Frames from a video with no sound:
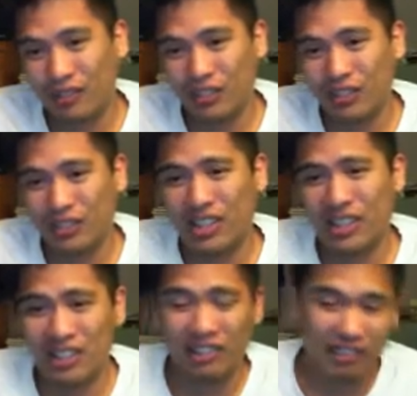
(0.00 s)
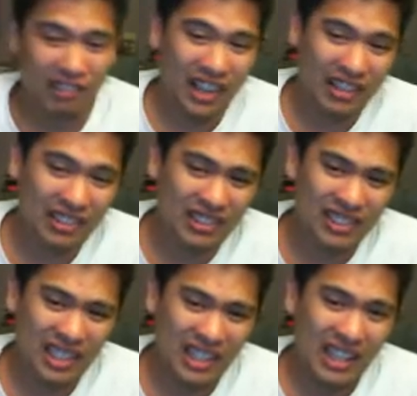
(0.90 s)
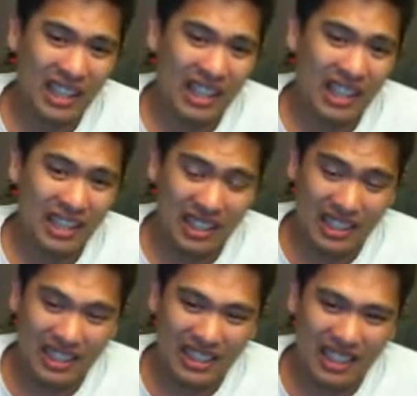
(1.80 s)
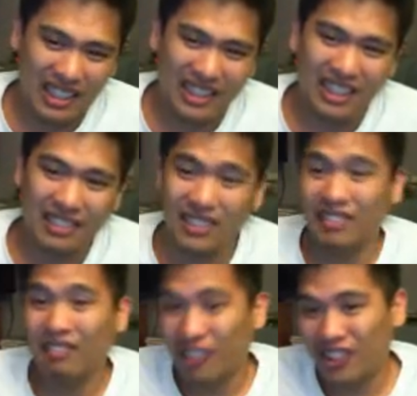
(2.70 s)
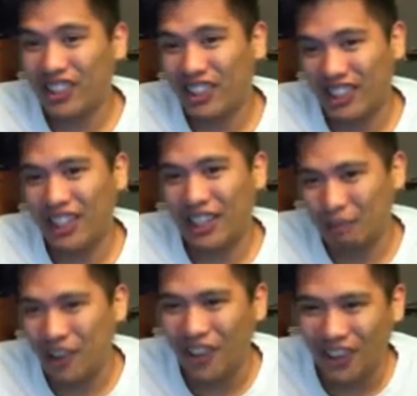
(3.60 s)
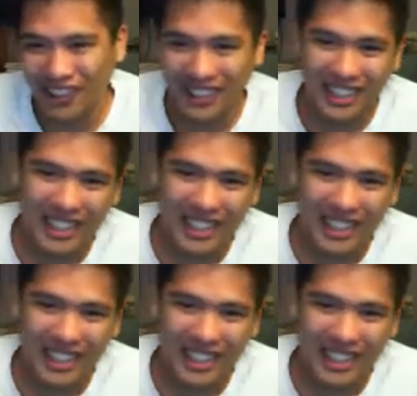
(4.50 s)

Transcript: for three rounds, and it's not even working anymore.